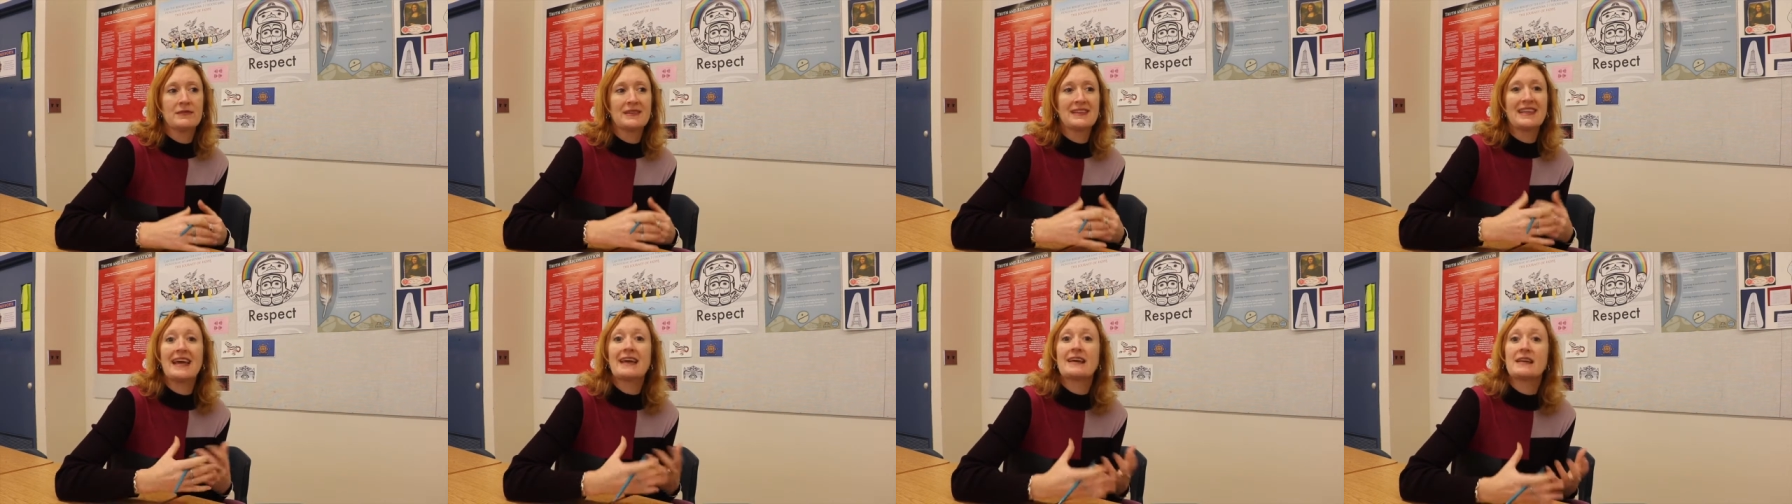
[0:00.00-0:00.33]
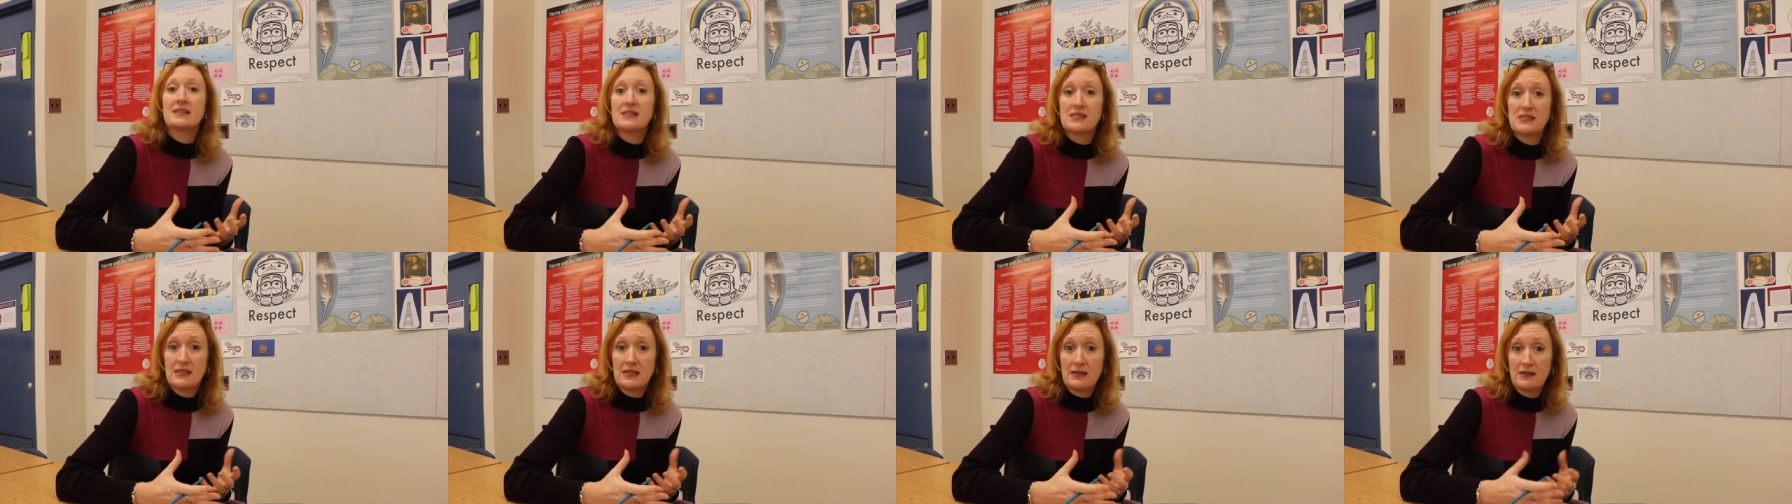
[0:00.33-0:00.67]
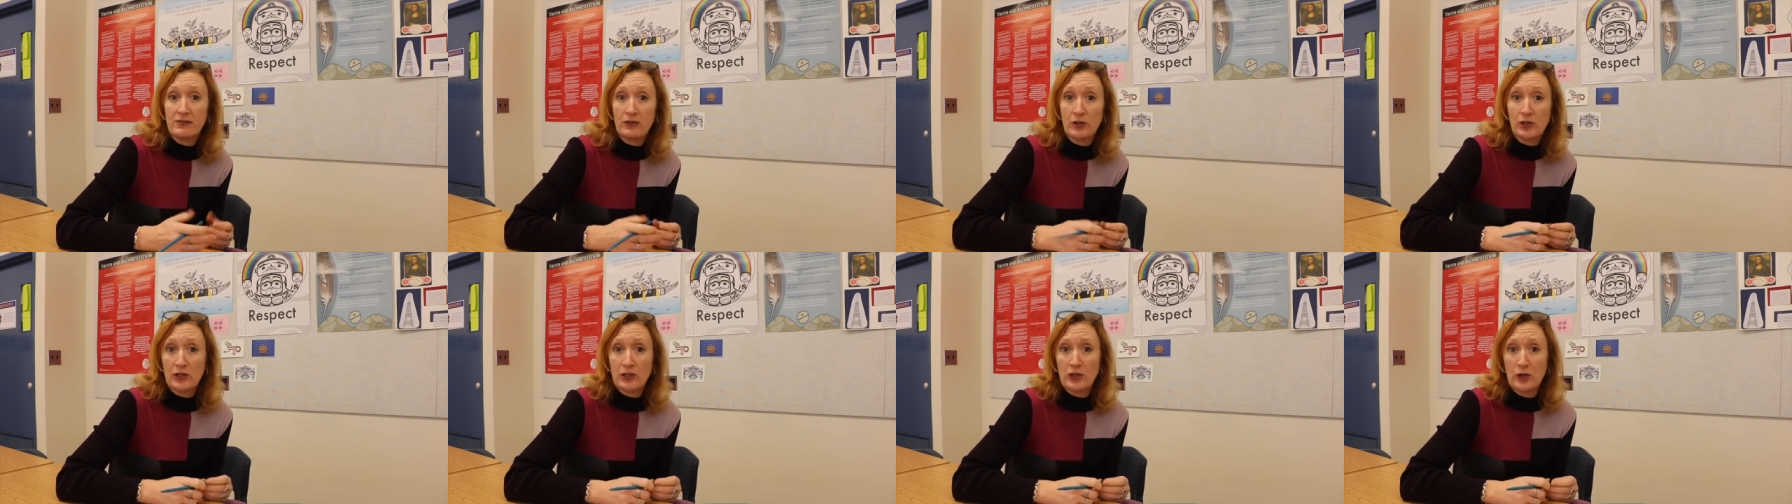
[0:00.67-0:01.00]
legacy
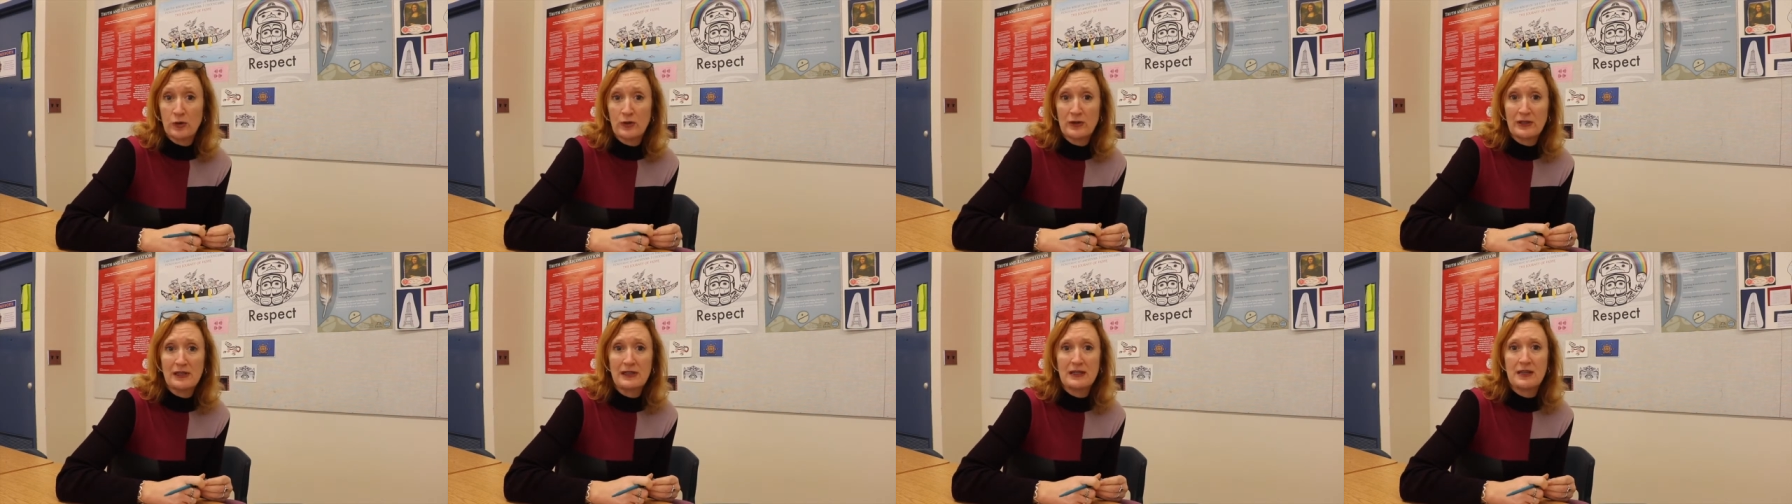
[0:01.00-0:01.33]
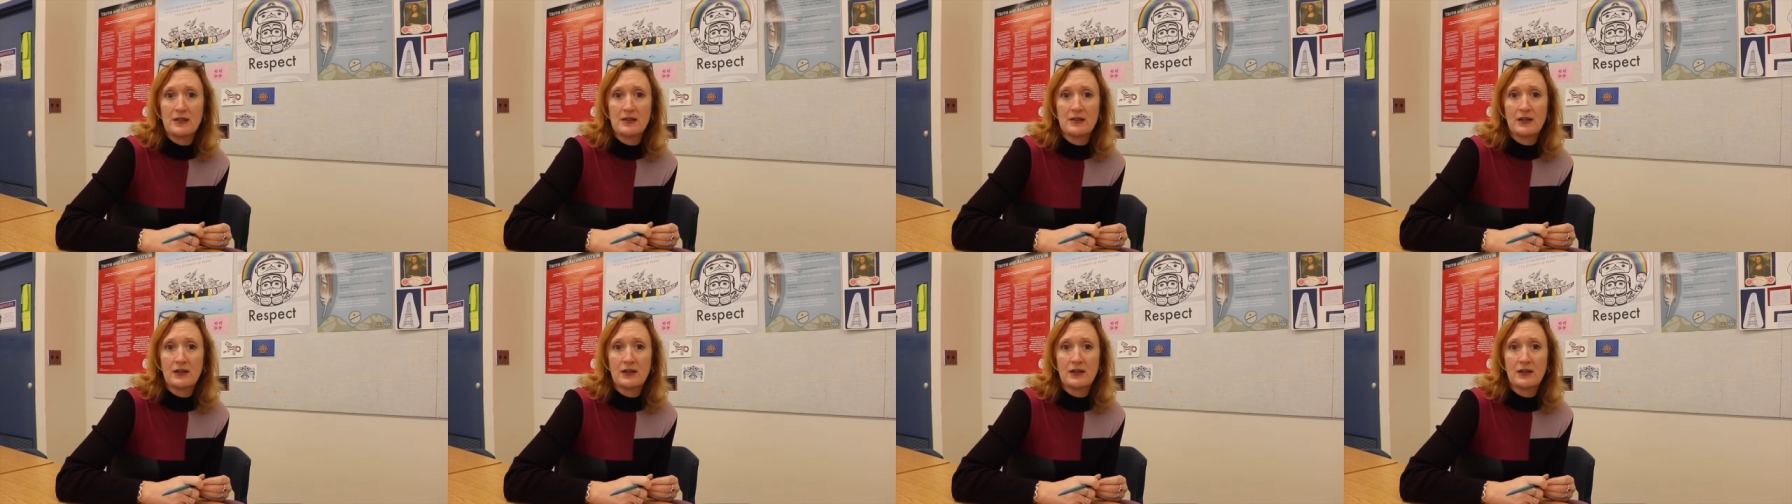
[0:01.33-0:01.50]
of colonial,